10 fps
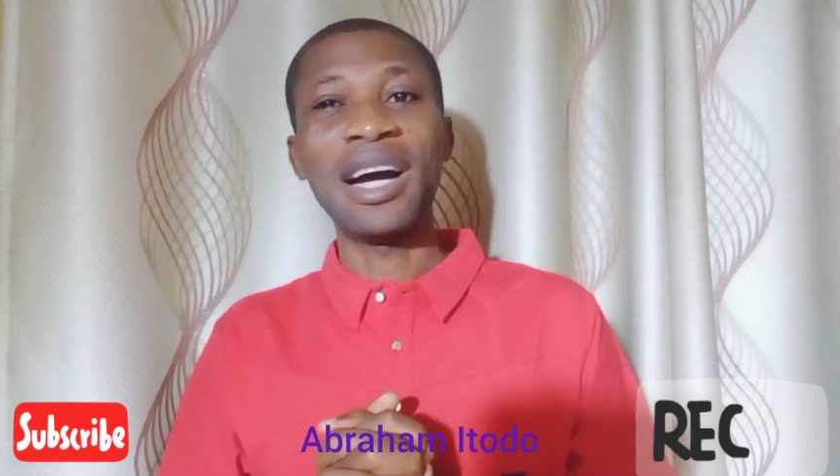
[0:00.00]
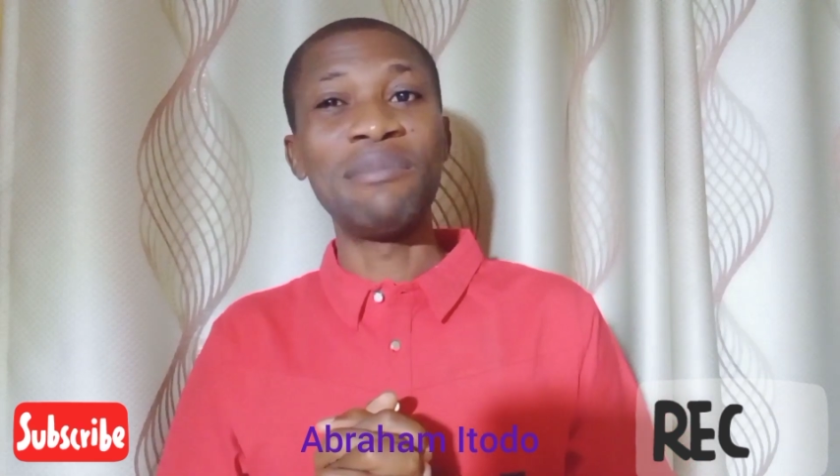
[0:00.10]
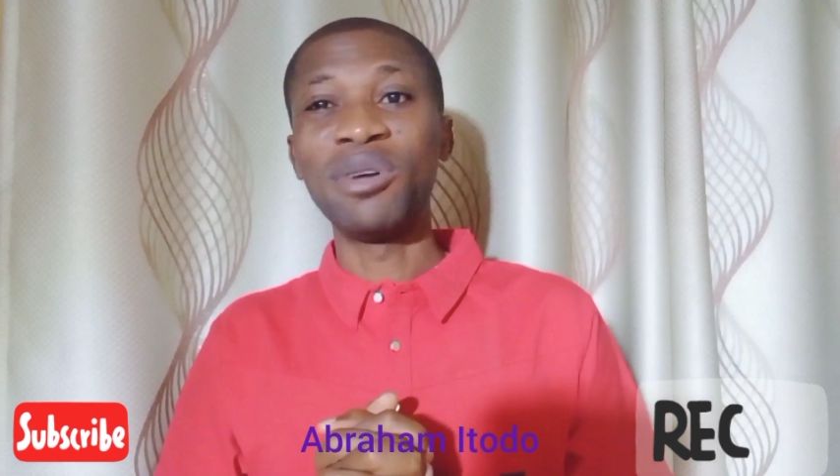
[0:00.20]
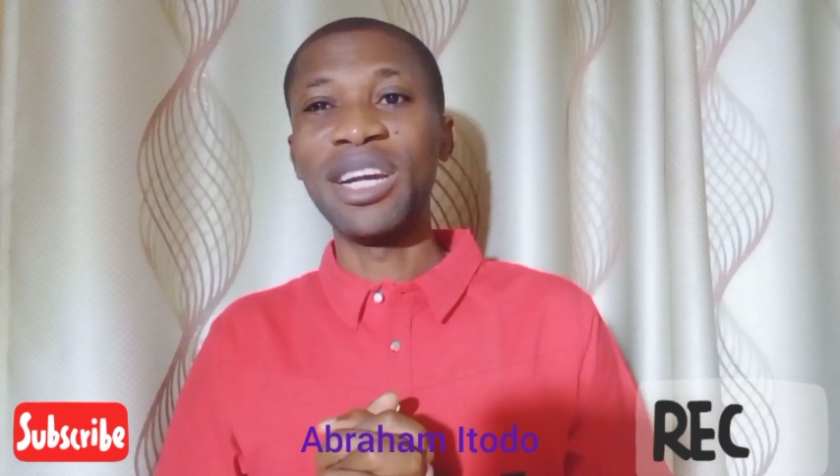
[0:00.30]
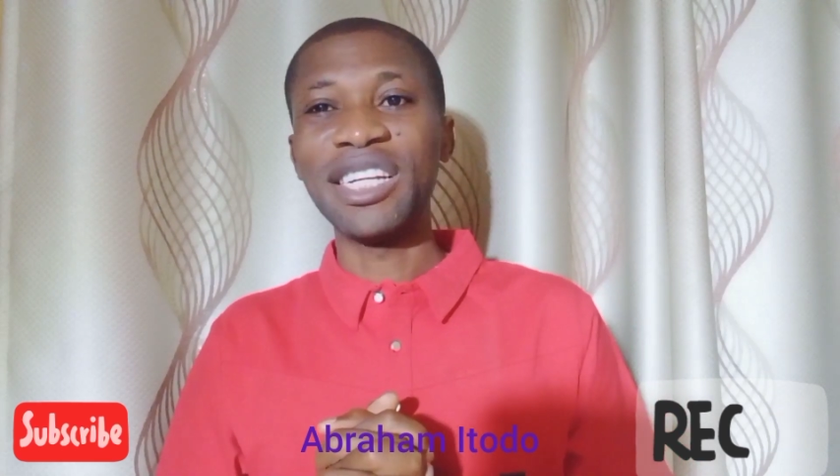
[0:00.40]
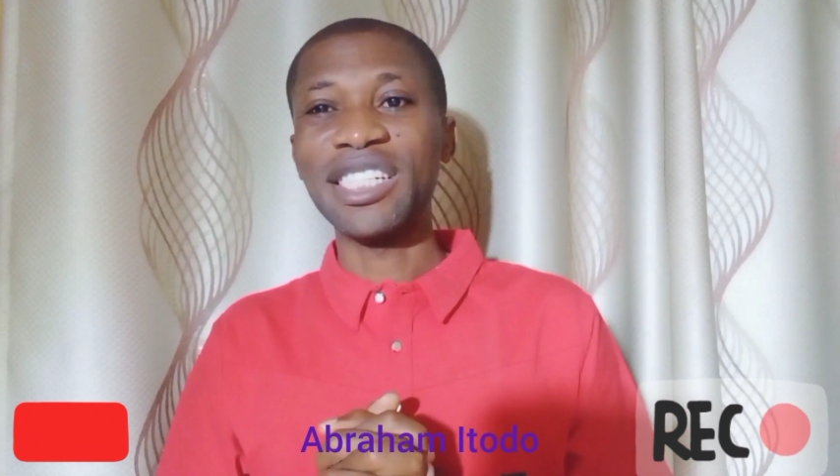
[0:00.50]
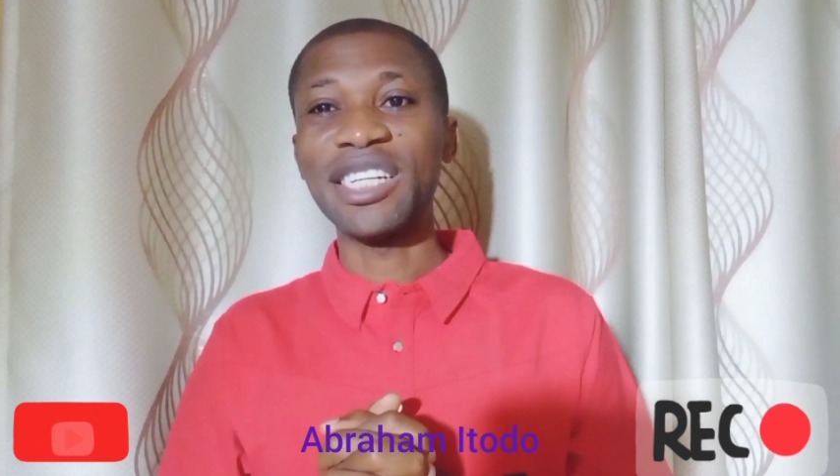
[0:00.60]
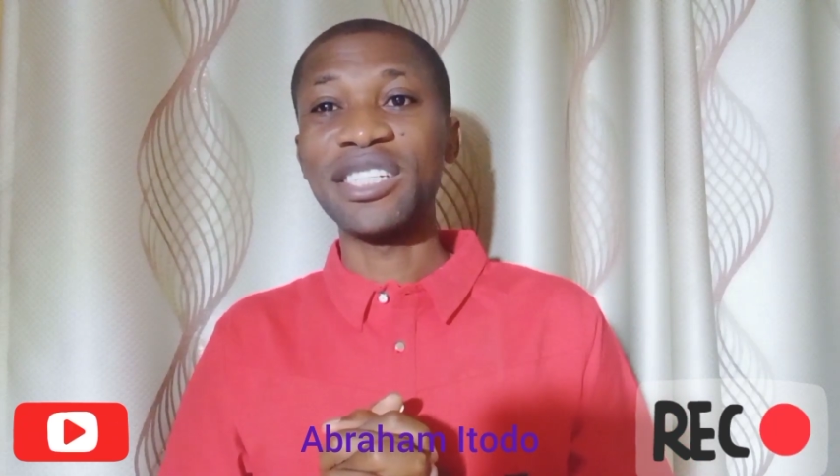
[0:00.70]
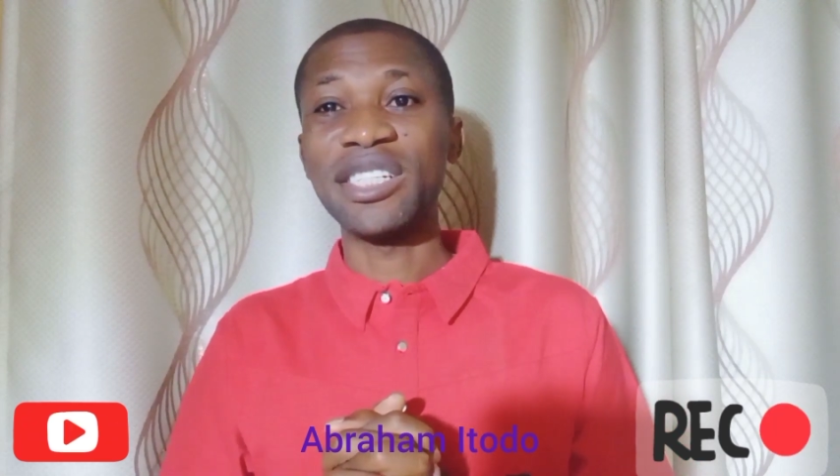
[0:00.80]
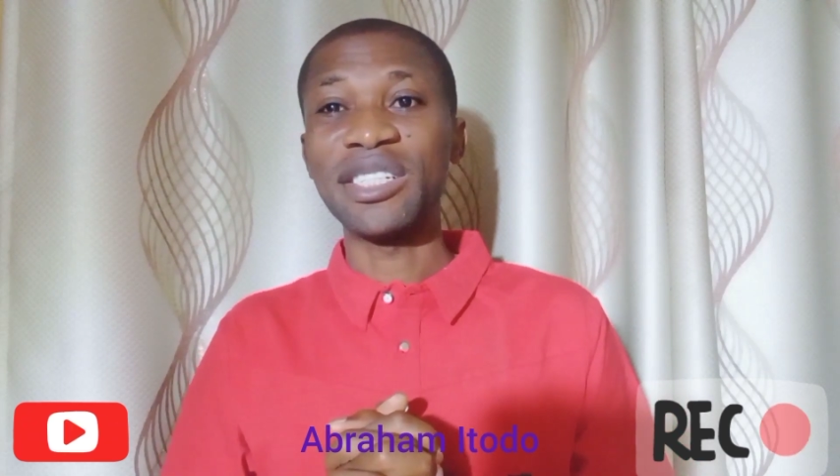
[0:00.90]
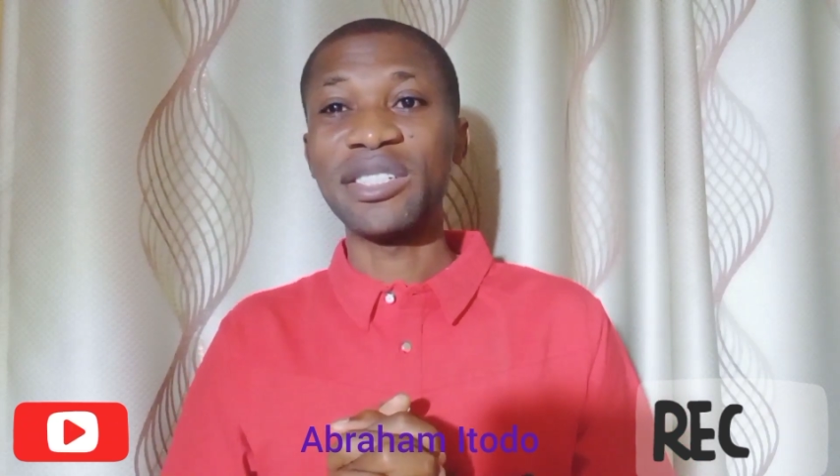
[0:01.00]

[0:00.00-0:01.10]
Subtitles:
and molested.